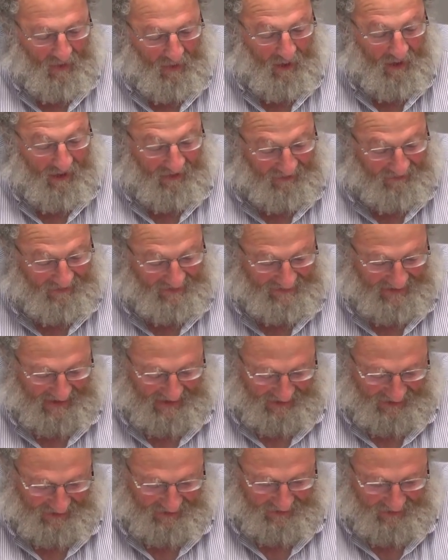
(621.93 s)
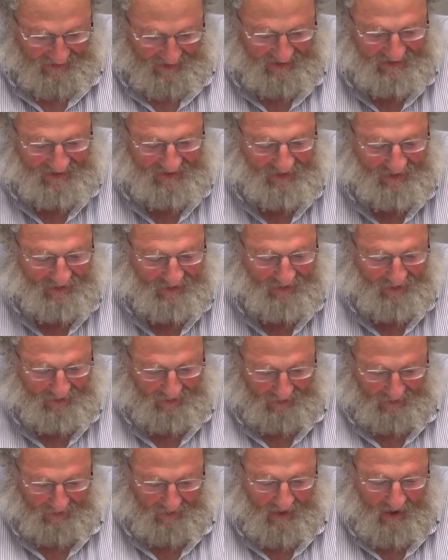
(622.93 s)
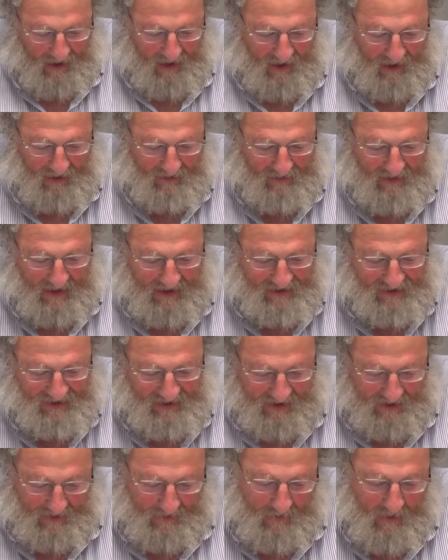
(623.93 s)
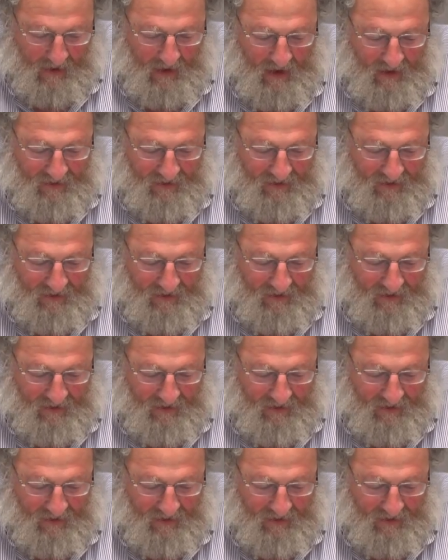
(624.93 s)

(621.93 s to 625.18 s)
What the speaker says: authorization a circular alleging